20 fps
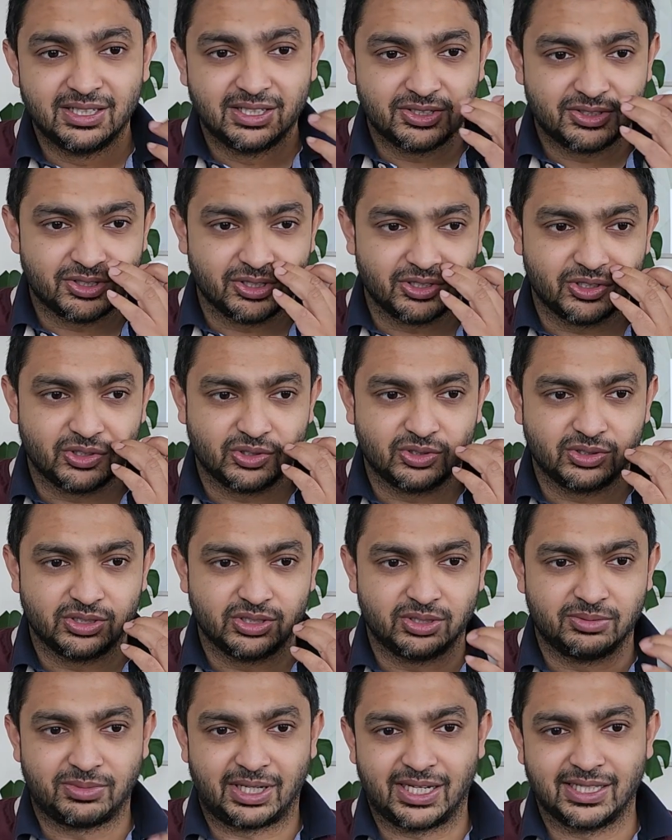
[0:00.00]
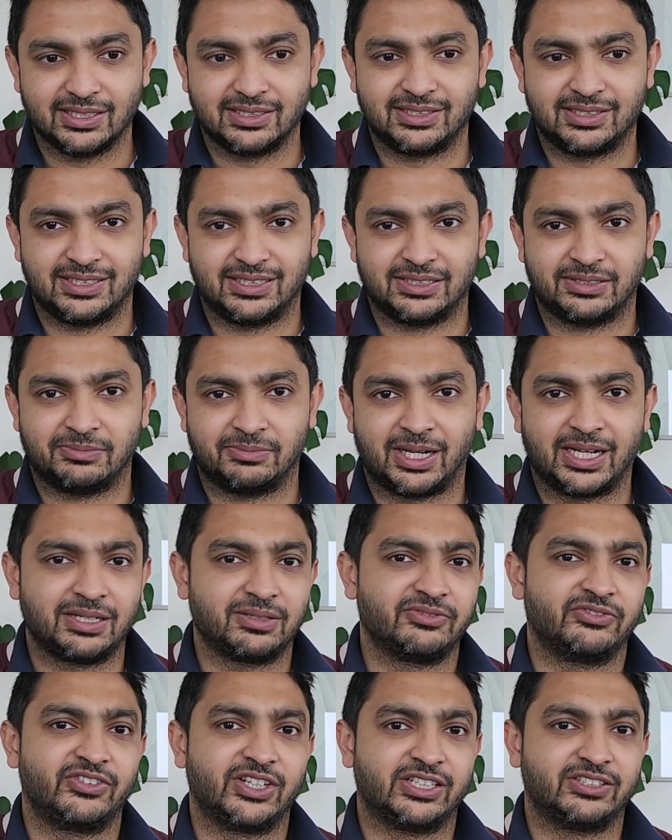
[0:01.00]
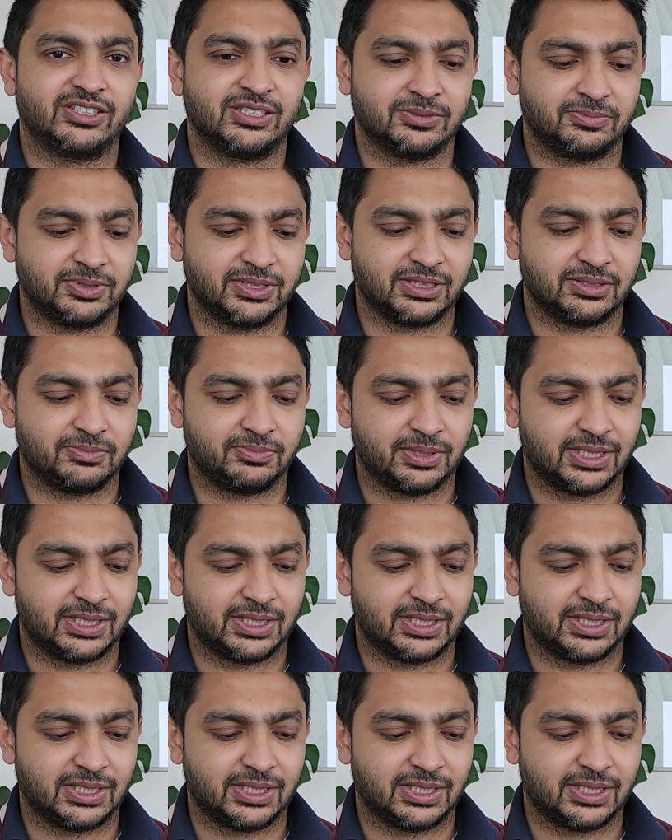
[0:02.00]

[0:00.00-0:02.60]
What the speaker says: So your mileage here might vary a bit,